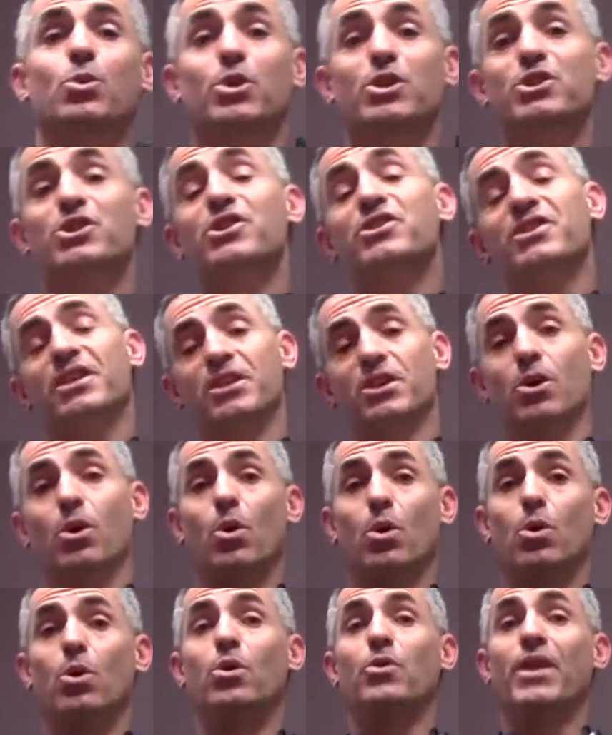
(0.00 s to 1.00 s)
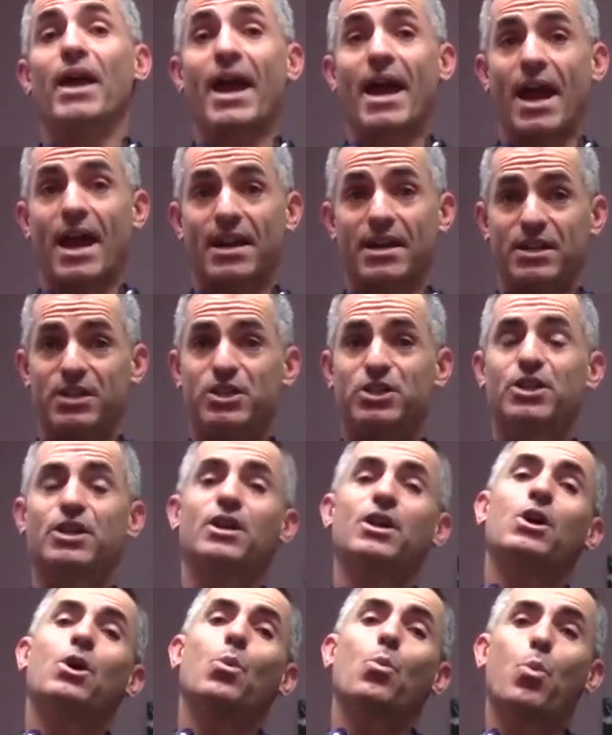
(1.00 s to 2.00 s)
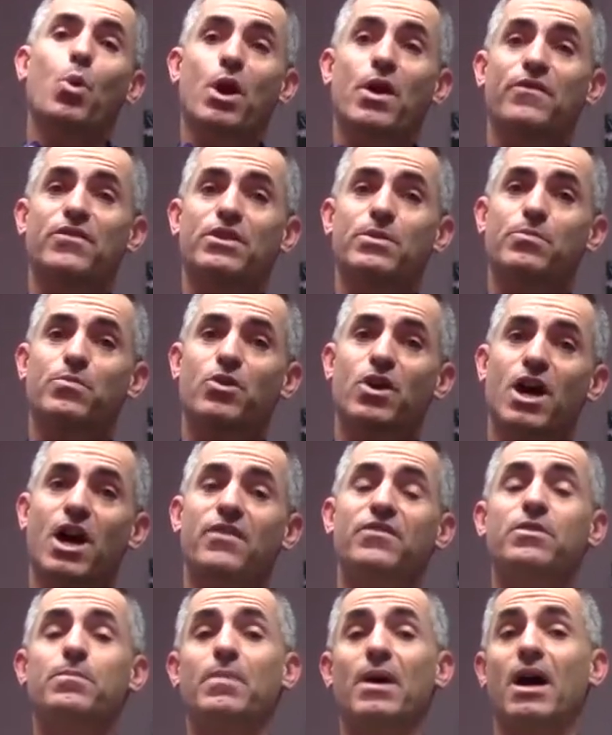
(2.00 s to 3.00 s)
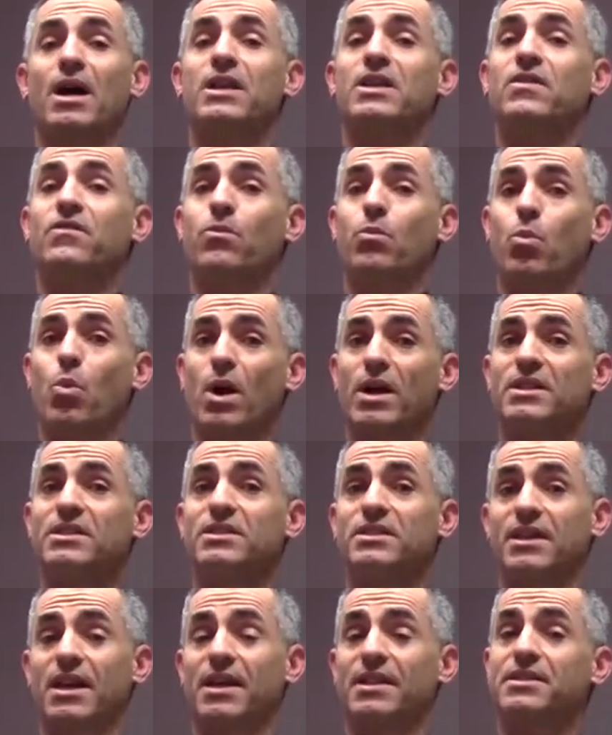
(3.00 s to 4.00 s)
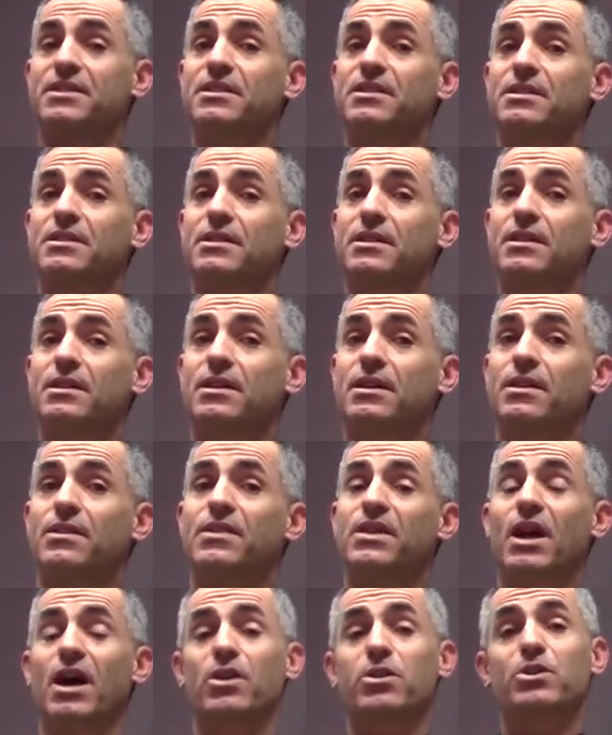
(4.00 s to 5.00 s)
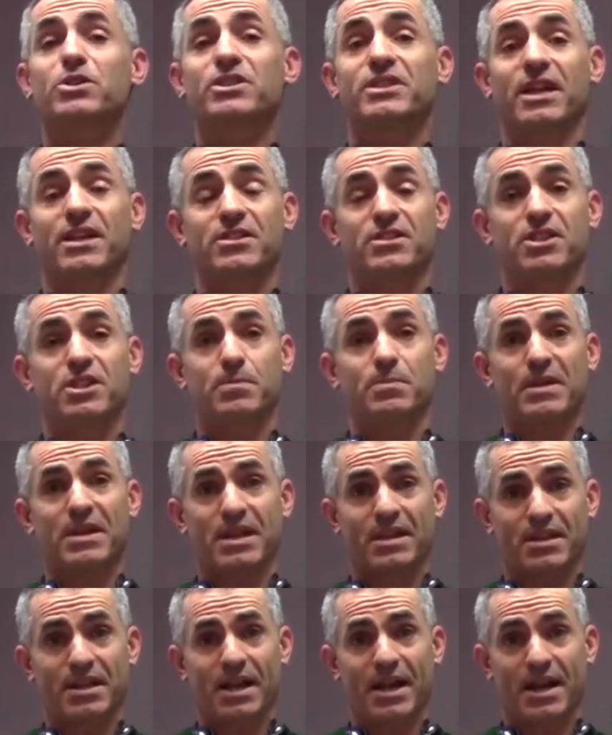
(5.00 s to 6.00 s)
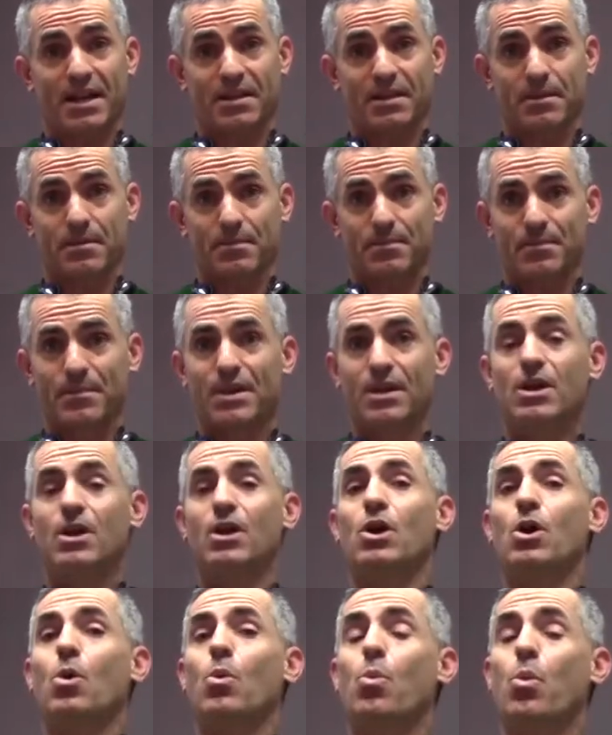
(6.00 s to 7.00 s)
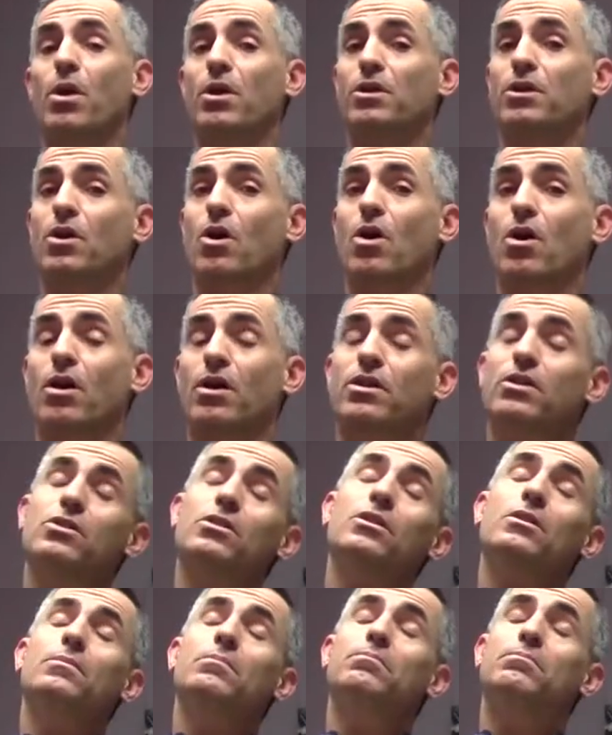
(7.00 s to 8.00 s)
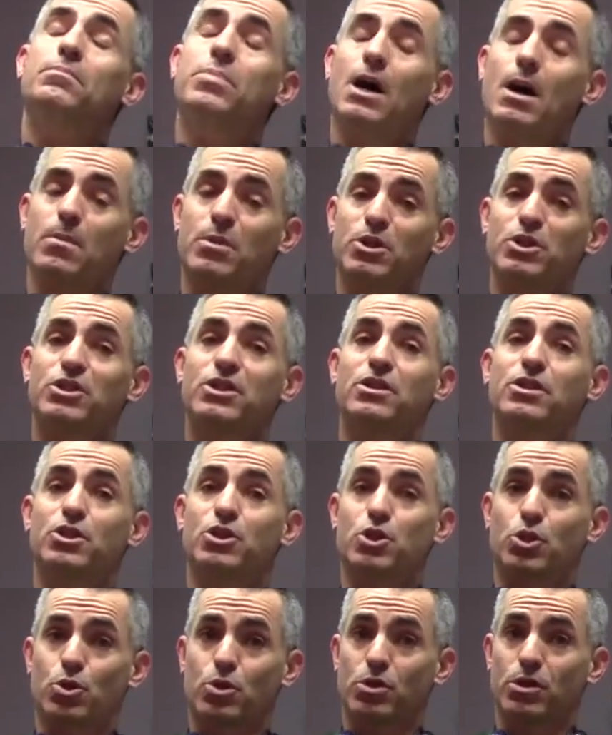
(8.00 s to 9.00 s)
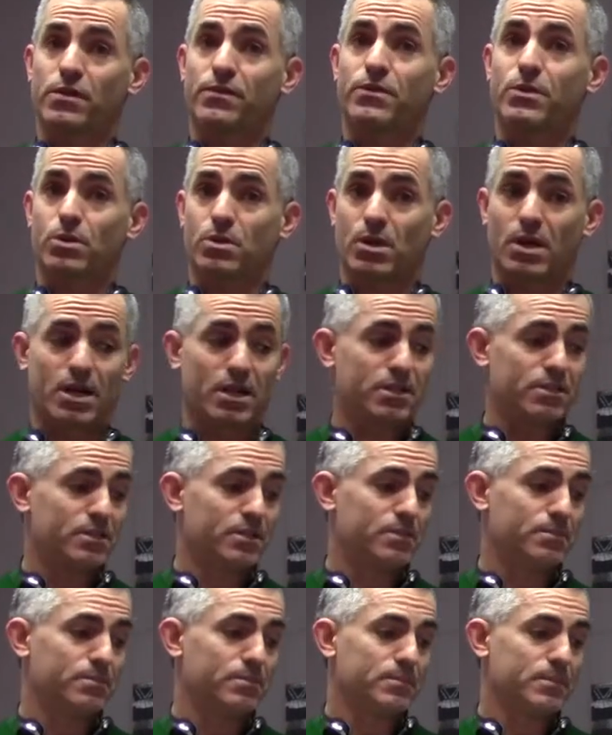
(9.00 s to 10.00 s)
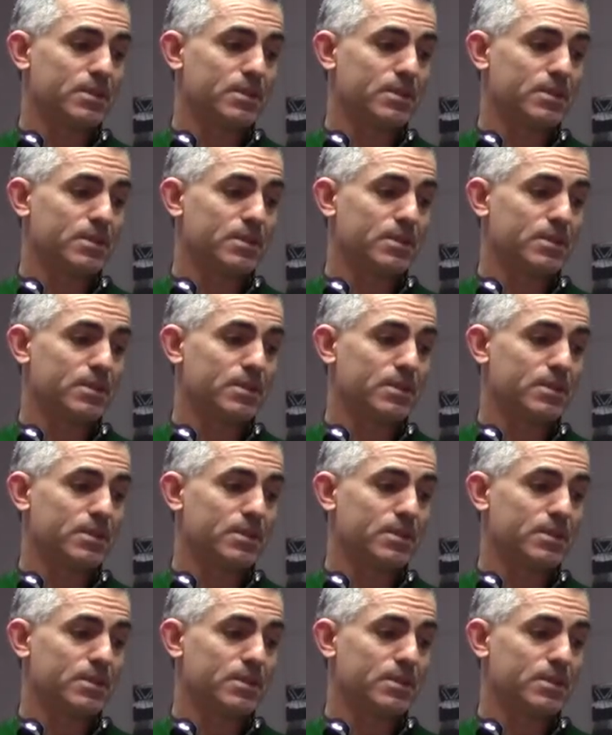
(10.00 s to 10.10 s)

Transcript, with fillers: or I should say the old adage, where if you deprive the body of one sense, the other senses begin to heighten. Well, in an article published in the Journal of Neurons,